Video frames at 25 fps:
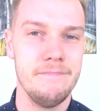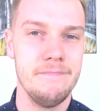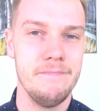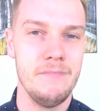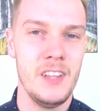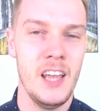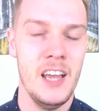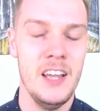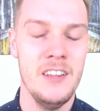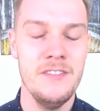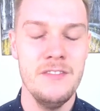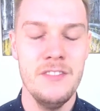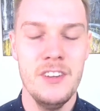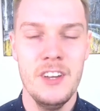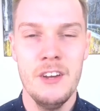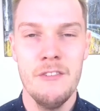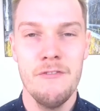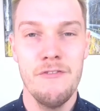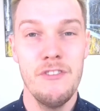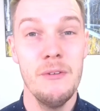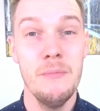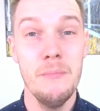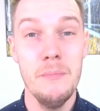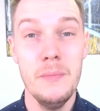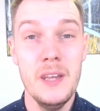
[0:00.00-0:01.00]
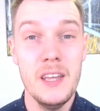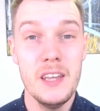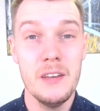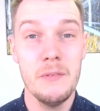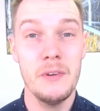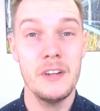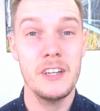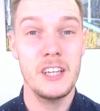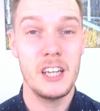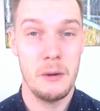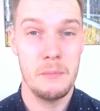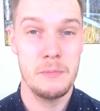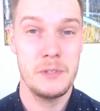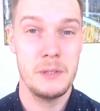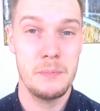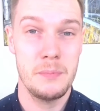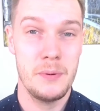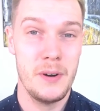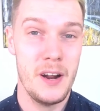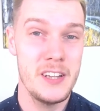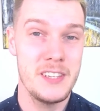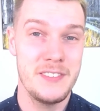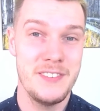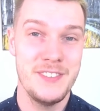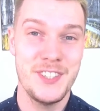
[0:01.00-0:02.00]
And for me, when it comes to
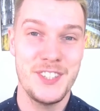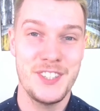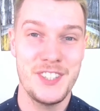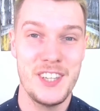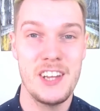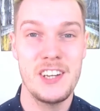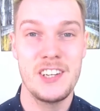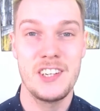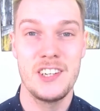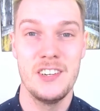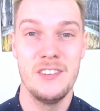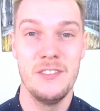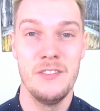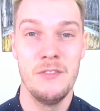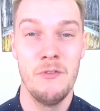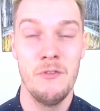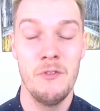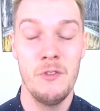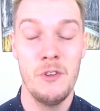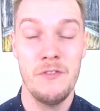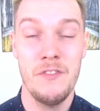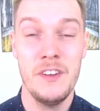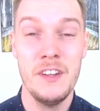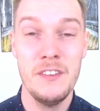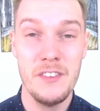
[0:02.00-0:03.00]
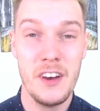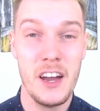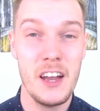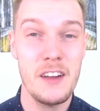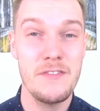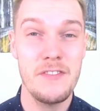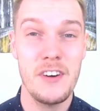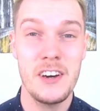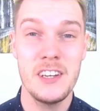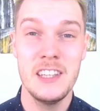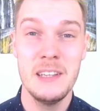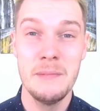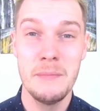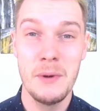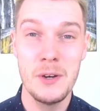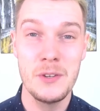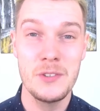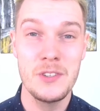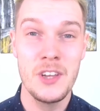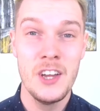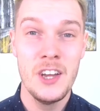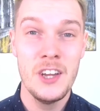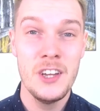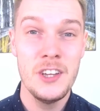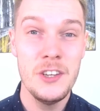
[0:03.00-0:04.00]
prayers of intercession, the thing that I find the most
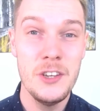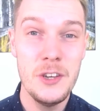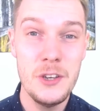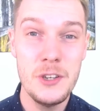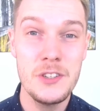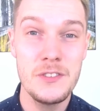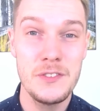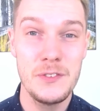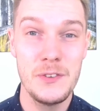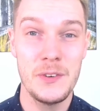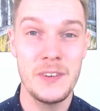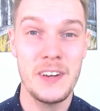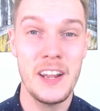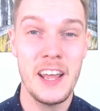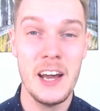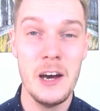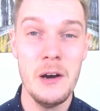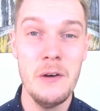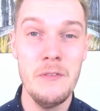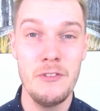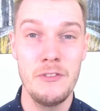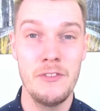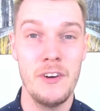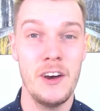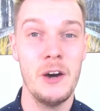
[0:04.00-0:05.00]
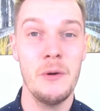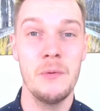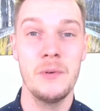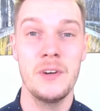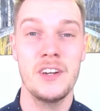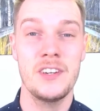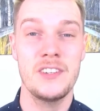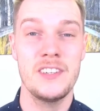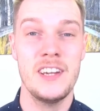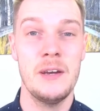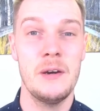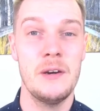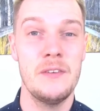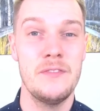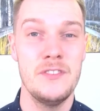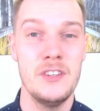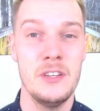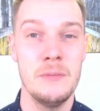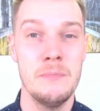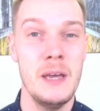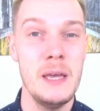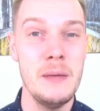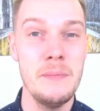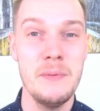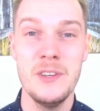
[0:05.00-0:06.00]
useful and helpful that I want to share with you,
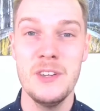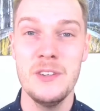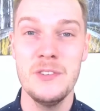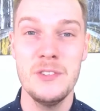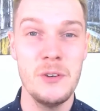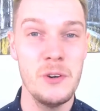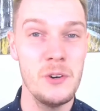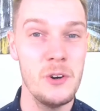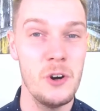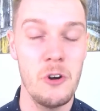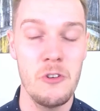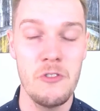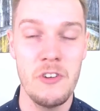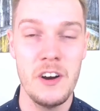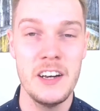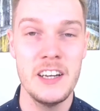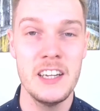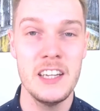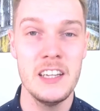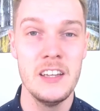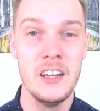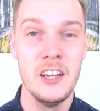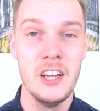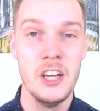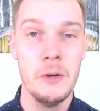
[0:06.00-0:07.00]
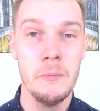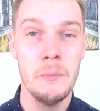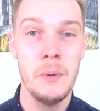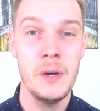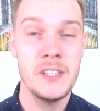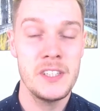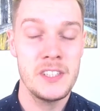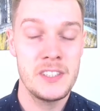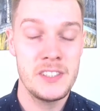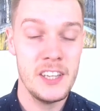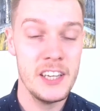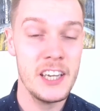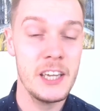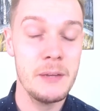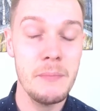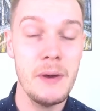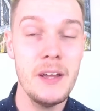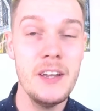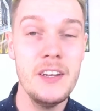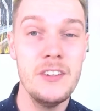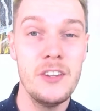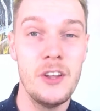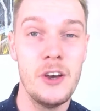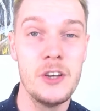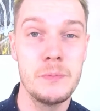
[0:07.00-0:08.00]
maybe you do it already, but it's to
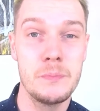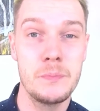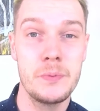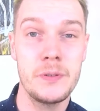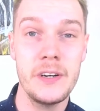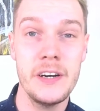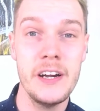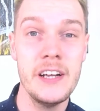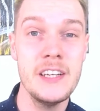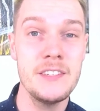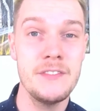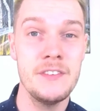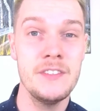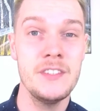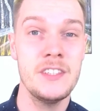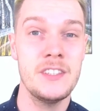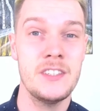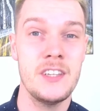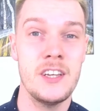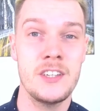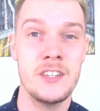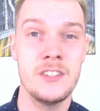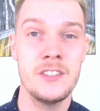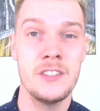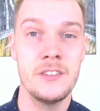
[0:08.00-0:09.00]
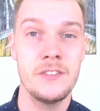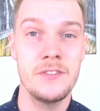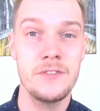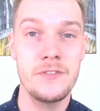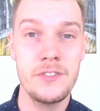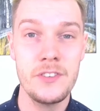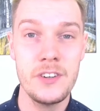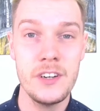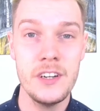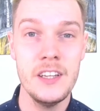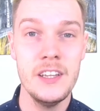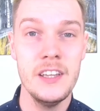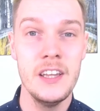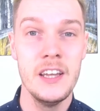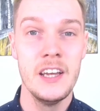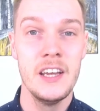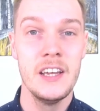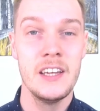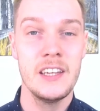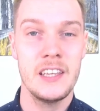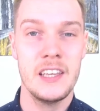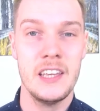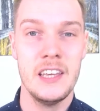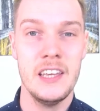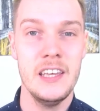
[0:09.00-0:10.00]
segment those prayers of intercession to three
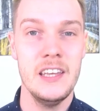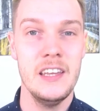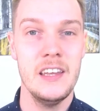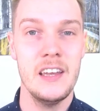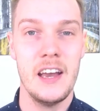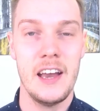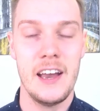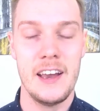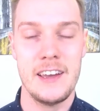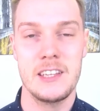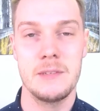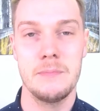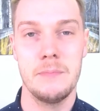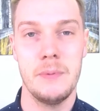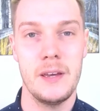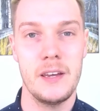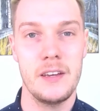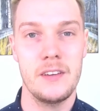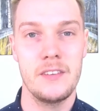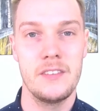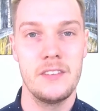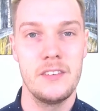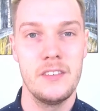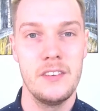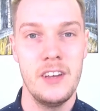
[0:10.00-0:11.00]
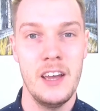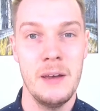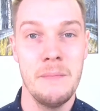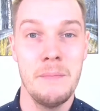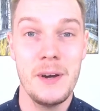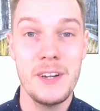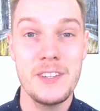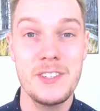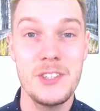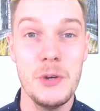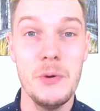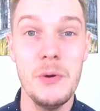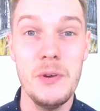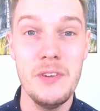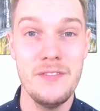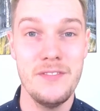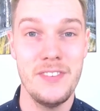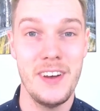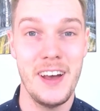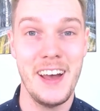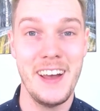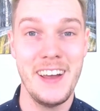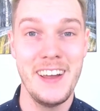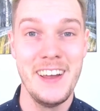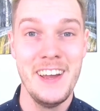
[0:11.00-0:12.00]
key aspects. And by doing
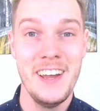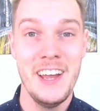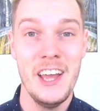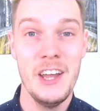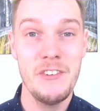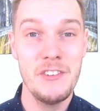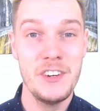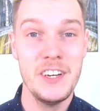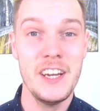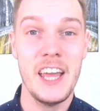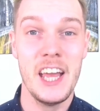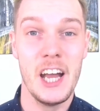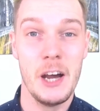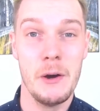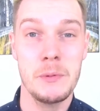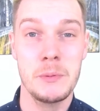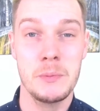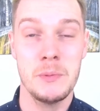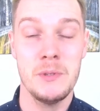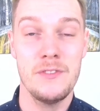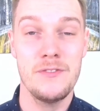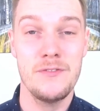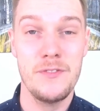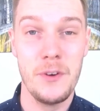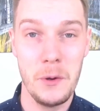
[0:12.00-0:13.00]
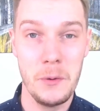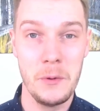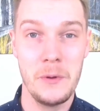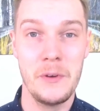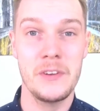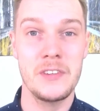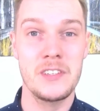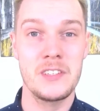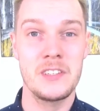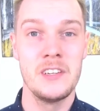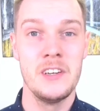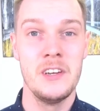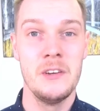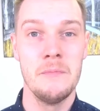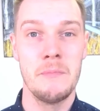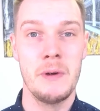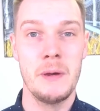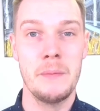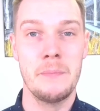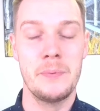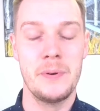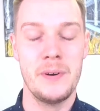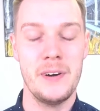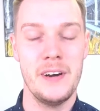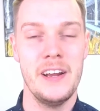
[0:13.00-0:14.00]
that, it really helps me focus my
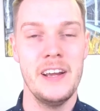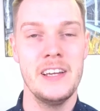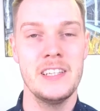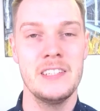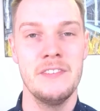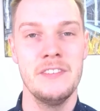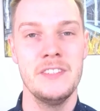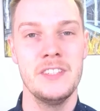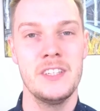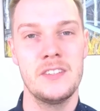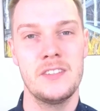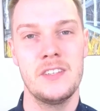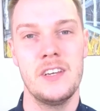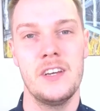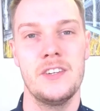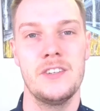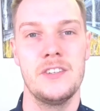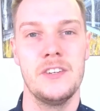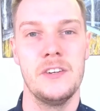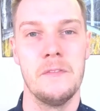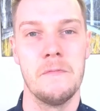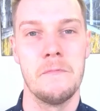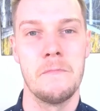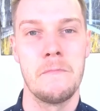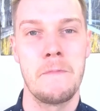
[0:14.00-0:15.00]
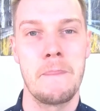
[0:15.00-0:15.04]
prayers and intercession.